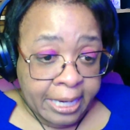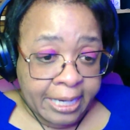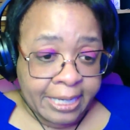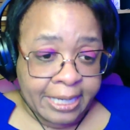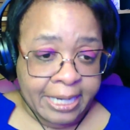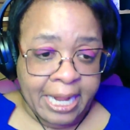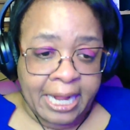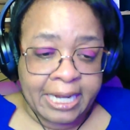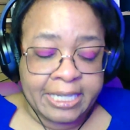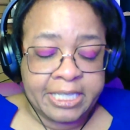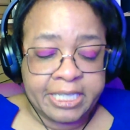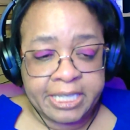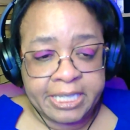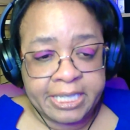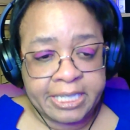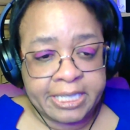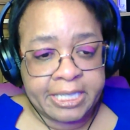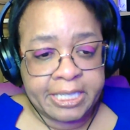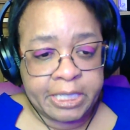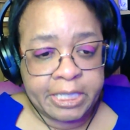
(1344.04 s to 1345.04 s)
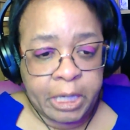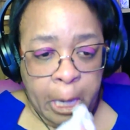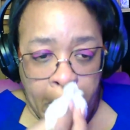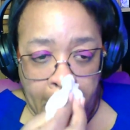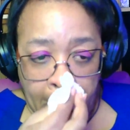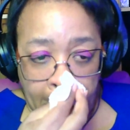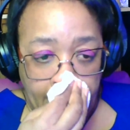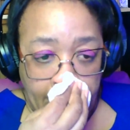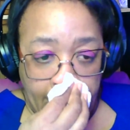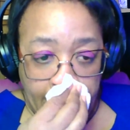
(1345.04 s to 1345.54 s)
Not just,
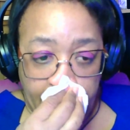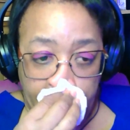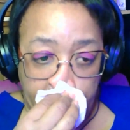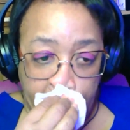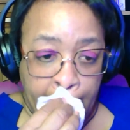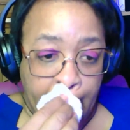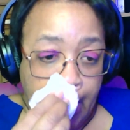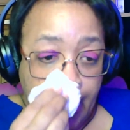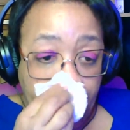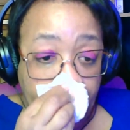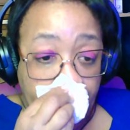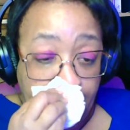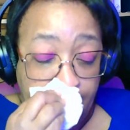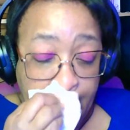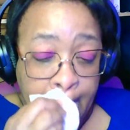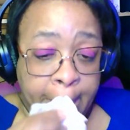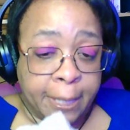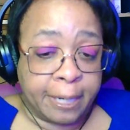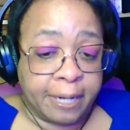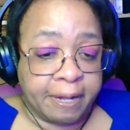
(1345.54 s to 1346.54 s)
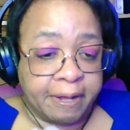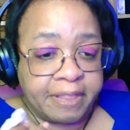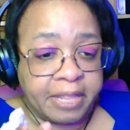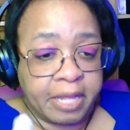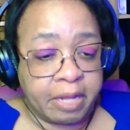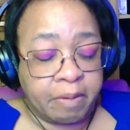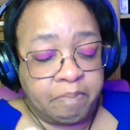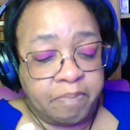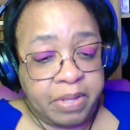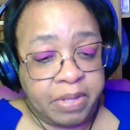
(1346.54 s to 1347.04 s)
I
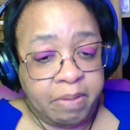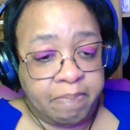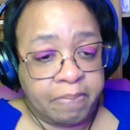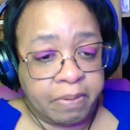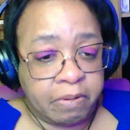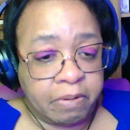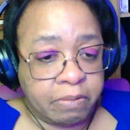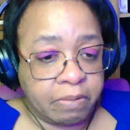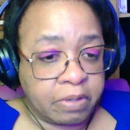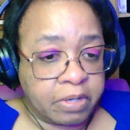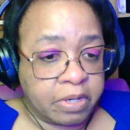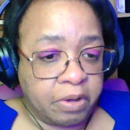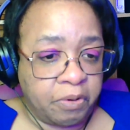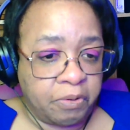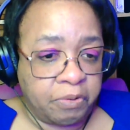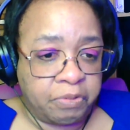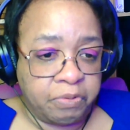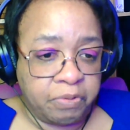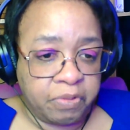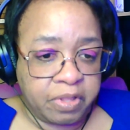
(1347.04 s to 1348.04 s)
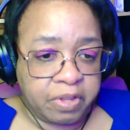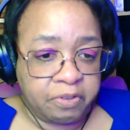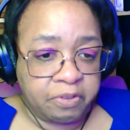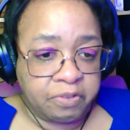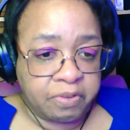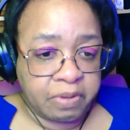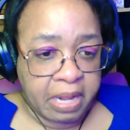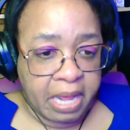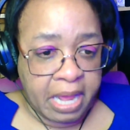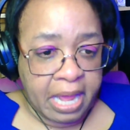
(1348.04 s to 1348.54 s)
think people go through
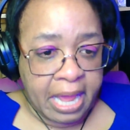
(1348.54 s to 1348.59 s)
this